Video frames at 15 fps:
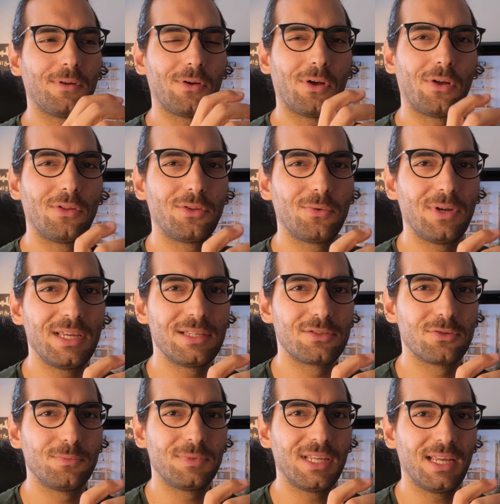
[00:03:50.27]
all the way
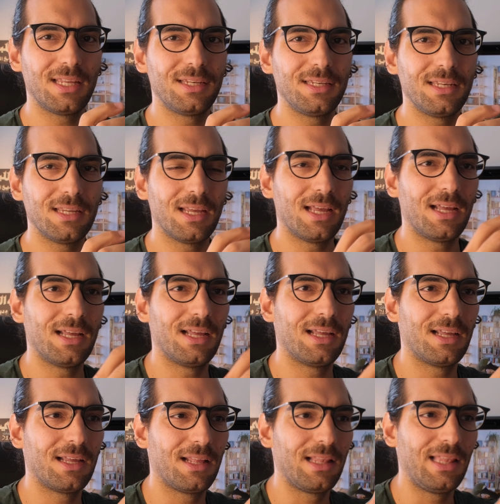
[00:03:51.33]
zoomed in
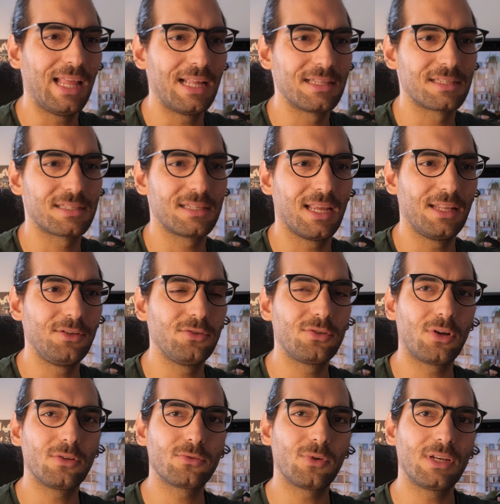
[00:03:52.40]
lens, and you
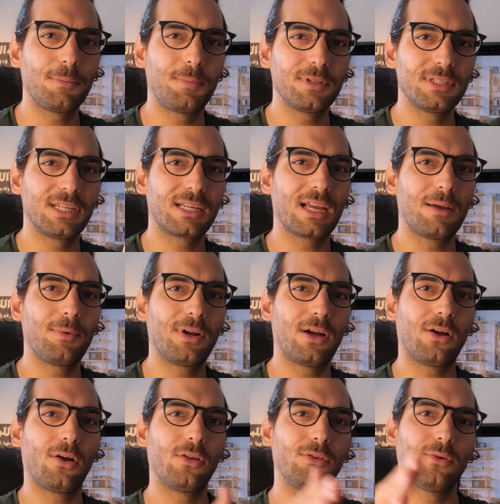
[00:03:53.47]
don't want to put the camera
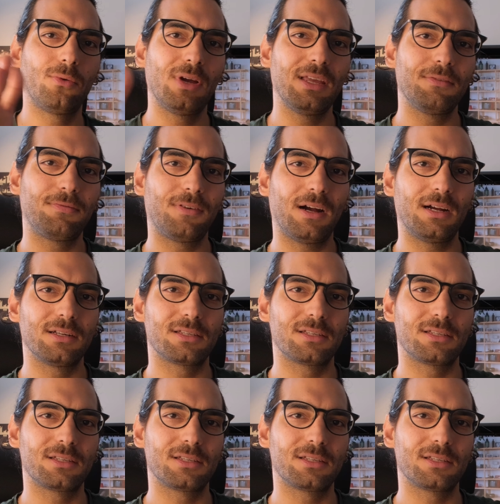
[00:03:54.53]
all the way far.